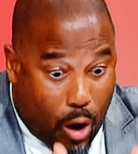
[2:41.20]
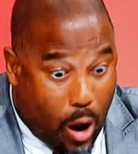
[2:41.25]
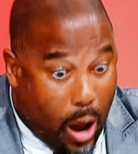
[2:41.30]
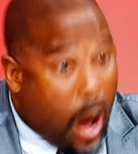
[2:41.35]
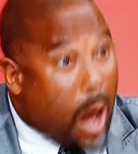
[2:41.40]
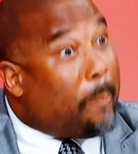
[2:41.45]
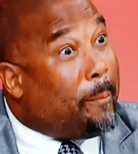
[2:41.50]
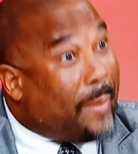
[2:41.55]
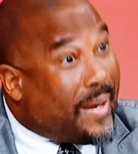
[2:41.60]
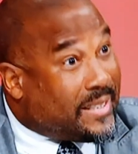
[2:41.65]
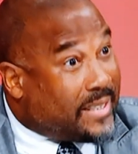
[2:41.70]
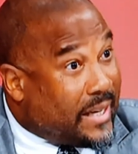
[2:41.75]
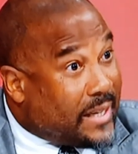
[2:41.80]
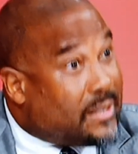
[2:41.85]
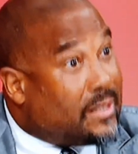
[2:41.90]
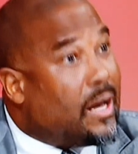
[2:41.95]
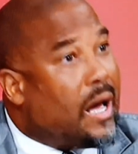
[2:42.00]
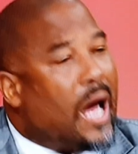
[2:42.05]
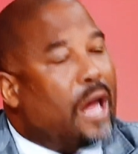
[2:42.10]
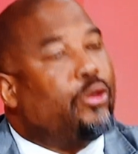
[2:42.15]
admit
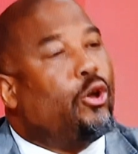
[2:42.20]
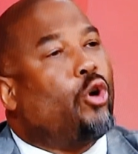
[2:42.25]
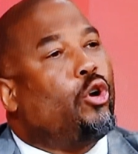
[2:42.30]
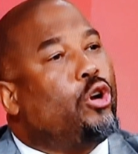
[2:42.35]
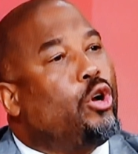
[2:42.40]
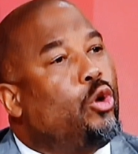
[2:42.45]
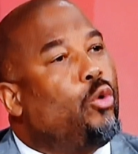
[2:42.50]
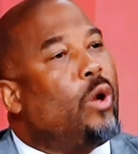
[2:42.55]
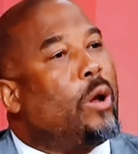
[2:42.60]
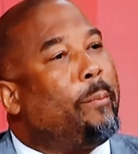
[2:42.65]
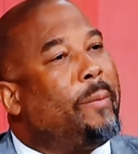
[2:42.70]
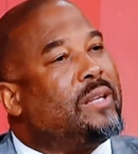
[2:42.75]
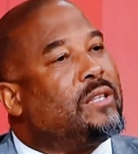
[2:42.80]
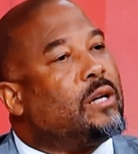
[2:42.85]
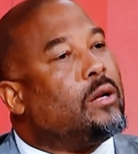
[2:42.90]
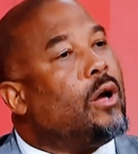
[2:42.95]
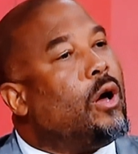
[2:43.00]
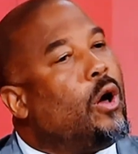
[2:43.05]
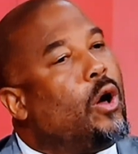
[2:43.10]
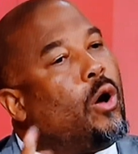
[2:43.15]
it. And not only do we admit
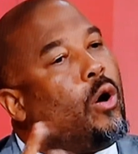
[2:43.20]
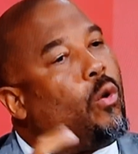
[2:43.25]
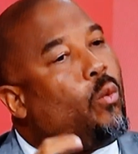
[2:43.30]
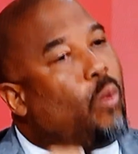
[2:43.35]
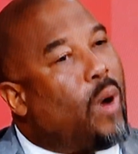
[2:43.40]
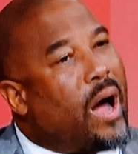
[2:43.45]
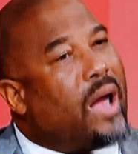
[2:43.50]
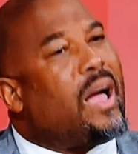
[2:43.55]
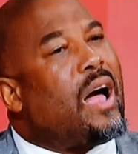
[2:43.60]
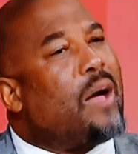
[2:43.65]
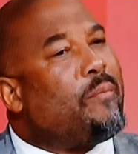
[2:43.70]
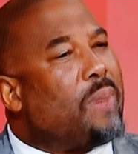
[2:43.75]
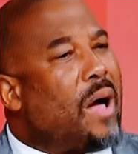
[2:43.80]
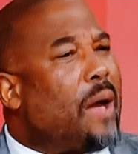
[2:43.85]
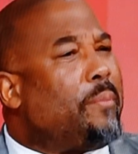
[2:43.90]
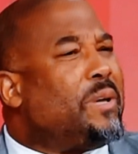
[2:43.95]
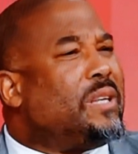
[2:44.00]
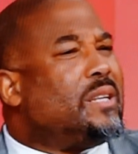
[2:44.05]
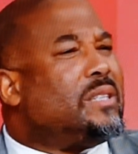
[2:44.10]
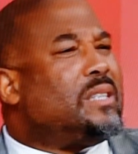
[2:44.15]
it, why I'm
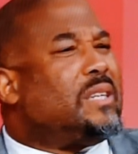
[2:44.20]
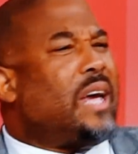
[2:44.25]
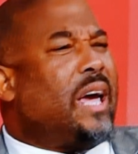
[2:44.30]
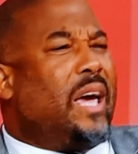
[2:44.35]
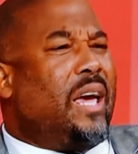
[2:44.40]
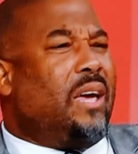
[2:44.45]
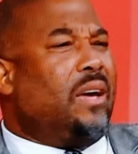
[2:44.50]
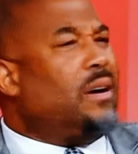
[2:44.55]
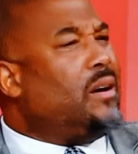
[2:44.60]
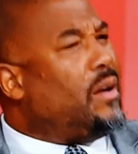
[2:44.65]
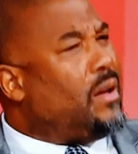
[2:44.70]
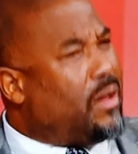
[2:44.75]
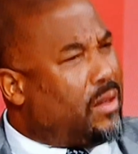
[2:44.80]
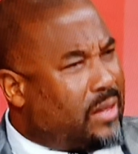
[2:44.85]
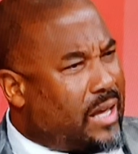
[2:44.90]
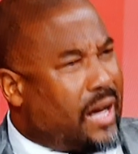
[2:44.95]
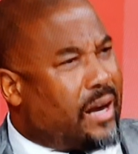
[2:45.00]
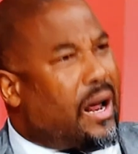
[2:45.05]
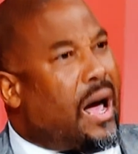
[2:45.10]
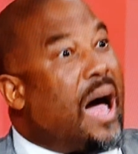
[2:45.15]
happy to say
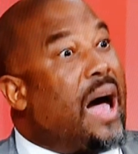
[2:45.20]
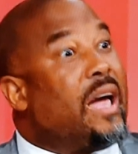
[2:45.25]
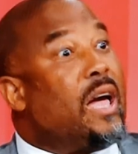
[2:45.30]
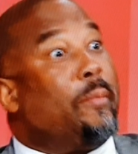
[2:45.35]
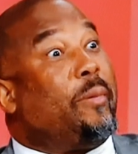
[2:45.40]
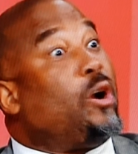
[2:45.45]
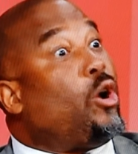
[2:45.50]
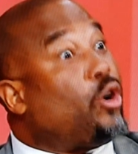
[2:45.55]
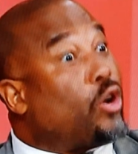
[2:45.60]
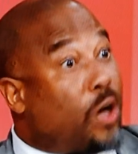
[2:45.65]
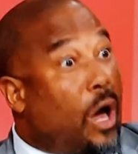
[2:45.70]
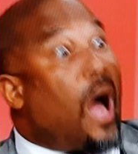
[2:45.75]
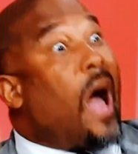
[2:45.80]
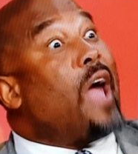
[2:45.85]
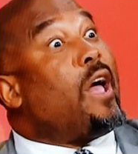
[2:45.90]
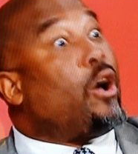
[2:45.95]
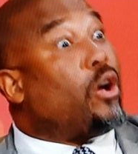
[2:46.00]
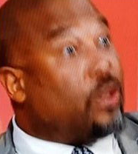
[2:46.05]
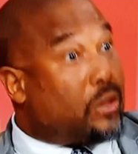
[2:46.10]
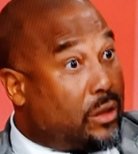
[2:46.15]
that
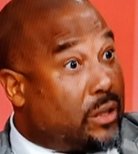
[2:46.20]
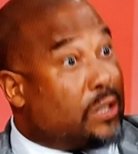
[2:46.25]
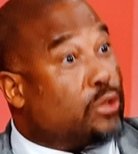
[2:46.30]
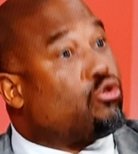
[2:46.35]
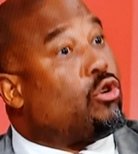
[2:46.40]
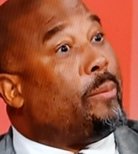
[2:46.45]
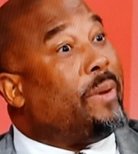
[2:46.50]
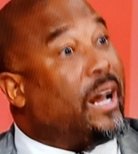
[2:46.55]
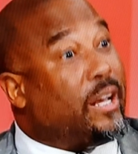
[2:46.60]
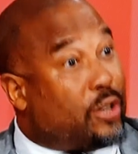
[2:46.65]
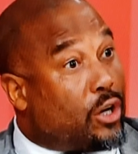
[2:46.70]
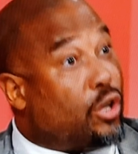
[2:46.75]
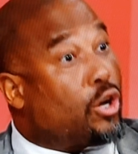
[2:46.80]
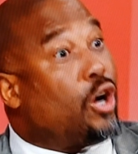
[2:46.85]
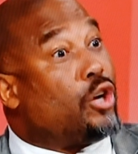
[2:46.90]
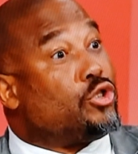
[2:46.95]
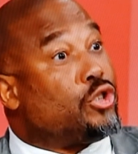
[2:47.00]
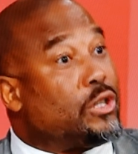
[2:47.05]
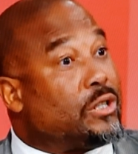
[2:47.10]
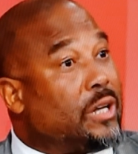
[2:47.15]
I discriminate
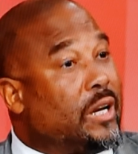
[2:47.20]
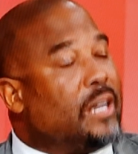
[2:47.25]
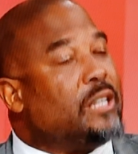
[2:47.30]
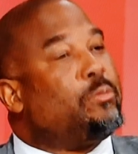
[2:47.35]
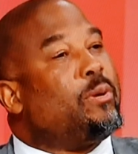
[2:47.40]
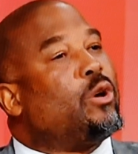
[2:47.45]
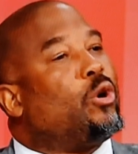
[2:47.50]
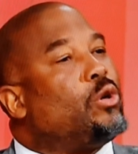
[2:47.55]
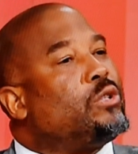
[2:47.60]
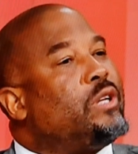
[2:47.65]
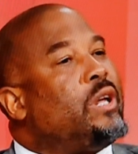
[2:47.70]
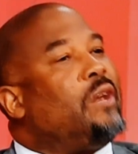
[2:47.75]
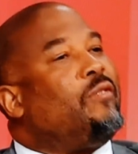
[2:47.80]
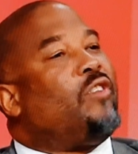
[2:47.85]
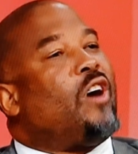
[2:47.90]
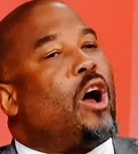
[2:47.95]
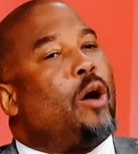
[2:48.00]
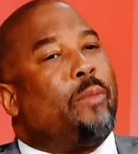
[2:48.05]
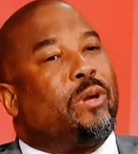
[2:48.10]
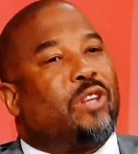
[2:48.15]
unconsciously is because the
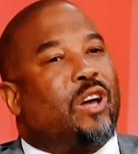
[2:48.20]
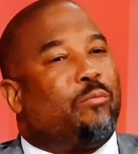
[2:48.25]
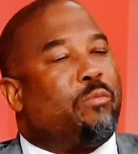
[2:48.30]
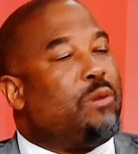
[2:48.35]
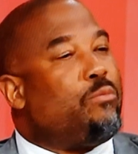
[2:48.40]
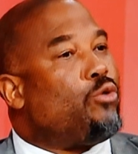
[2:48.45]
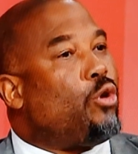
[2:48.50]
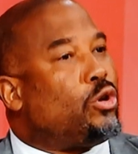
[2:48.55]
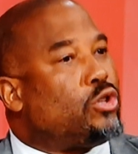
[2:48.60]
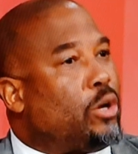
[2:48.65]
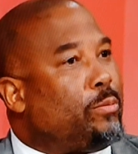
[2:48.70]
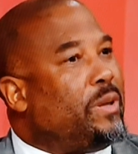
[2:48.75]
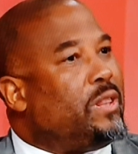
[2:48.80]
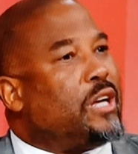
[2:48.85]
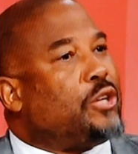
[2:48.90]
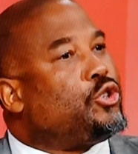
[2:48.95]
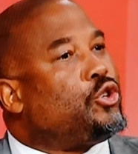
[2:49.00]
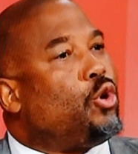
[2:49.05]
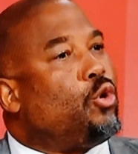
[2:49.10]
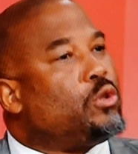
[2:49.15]
environment I've been brought up in
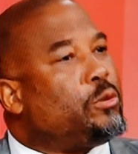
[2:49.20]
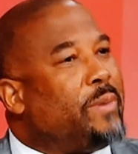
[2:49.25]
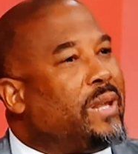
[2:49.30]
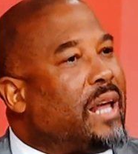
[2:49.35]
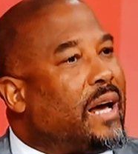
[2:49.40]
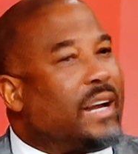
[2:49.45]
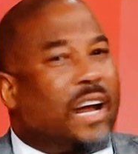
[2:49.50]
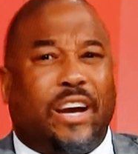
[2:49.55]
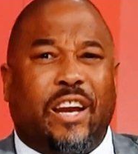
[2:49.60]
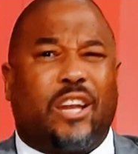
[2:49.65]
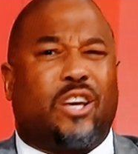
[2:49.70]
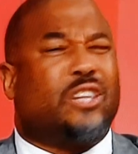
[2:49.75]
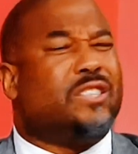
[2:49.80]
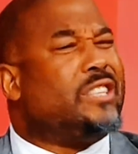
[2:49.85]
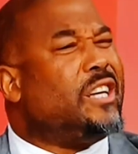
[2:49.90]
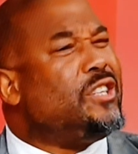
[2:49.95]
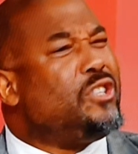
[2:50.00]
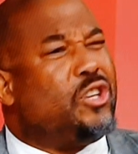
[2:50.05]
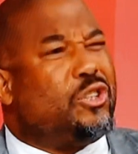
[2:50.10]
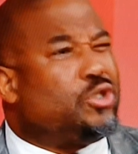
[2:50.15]
that shows me that, and it
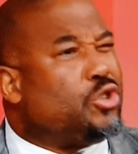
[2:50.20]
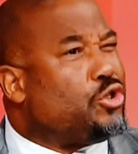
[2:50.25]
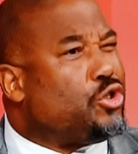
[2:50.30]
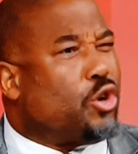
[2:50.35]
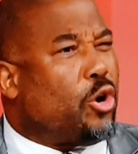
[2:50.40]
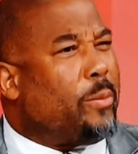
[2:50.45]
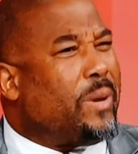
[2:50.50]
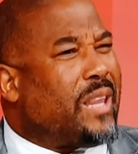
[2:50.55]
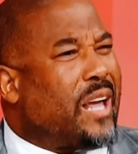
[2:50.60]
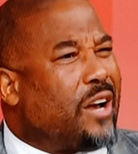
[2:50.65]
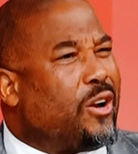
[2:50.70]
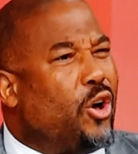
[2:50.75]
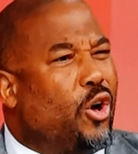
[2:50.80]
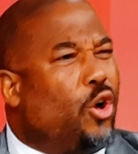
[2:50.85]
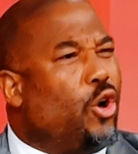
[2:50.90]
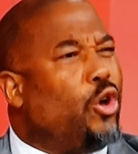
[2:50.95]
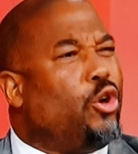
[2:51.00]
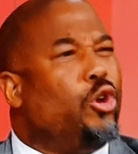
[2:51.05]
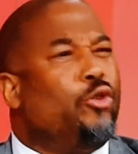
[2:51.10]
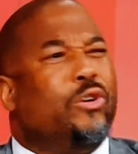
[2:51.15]
continues to show me that.
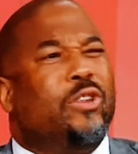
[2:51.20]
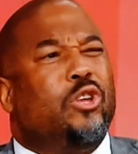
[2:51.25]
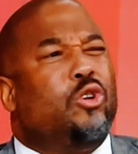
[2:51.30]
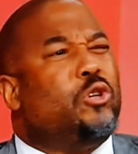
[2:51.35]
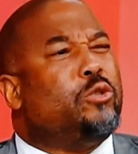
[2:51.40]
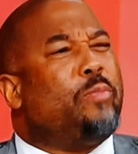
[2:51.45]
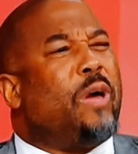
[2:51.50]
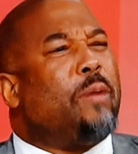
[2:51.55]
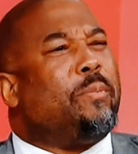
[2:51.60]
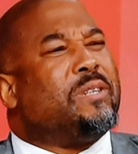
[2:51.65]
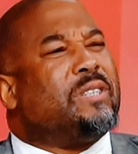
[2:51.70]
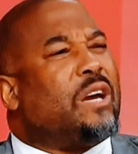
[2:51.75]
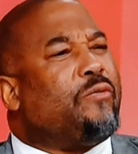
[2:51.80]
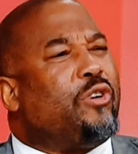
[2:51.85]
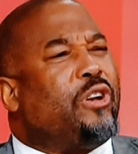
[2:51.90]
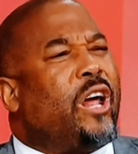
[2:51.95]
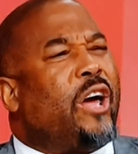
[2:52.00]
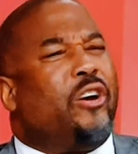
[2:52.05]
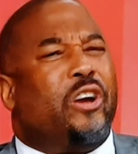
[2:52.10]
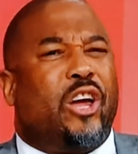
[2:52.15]
You read the newspapers
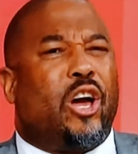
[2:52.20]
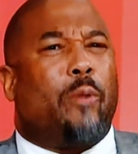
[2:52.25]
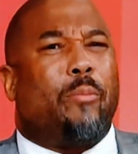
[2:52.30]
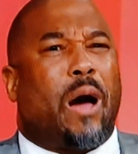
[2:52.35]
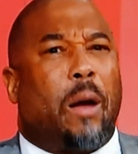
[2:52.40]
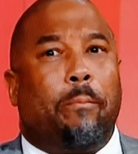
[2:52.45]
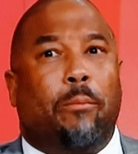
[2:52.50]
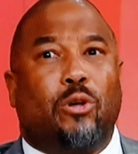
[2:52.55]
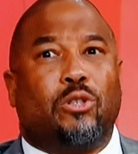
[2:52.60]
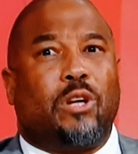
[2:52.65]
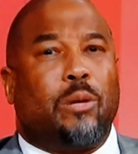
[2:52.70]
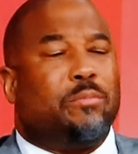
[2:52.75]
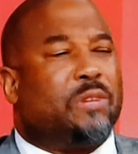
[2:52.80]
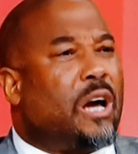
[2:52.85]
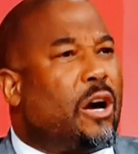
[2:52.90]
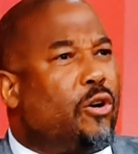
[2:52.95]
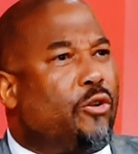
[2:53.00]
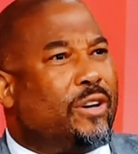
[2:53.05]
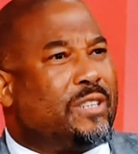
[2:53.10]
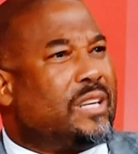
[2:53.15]
every day and you hear about Muslim
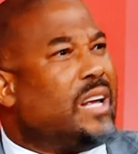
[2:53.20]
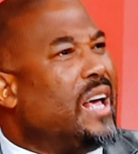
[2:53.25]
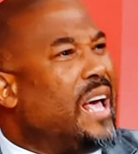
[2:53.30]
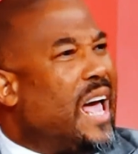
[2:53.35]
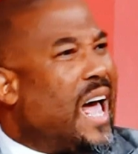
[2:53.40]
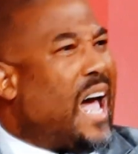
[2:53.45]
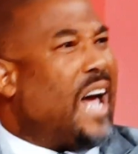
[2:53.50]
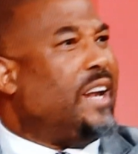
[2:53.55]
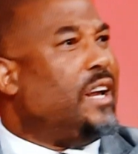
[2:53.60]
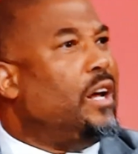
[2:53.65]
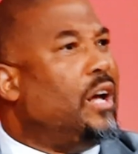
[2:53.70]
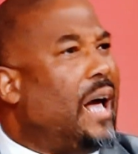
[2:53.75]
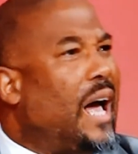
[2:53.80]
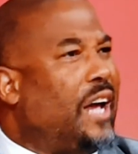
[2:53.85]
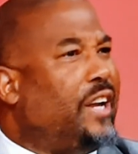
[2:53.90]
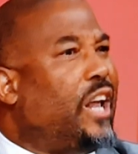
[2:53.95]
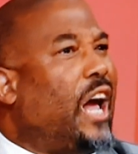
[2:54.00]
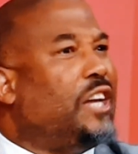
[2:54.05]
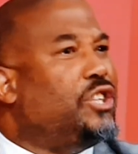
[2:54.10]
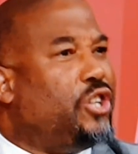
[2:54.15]
terrorists
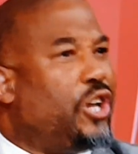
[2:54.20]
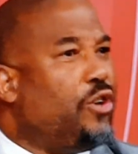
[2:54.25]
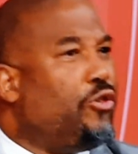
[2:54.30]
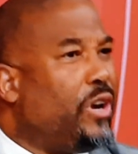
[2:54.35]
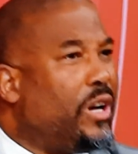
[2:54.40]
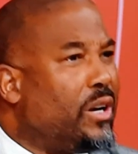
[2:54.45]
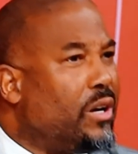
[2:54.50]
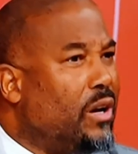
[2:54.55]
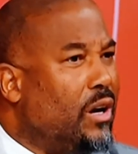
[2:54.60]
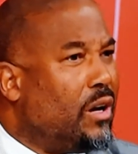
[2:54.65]
and Nigerian